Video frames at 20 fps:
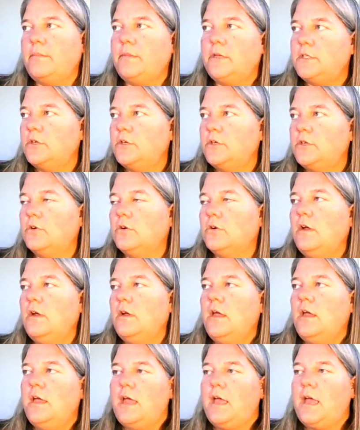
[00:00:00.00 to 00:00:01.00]
to your
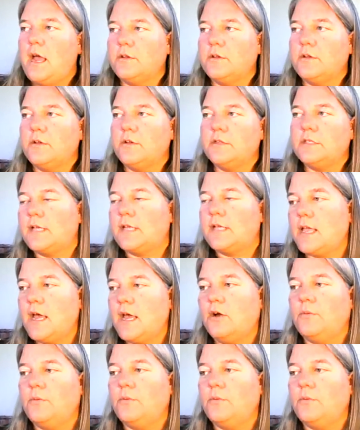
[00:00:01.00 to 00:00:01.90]
house to hang out,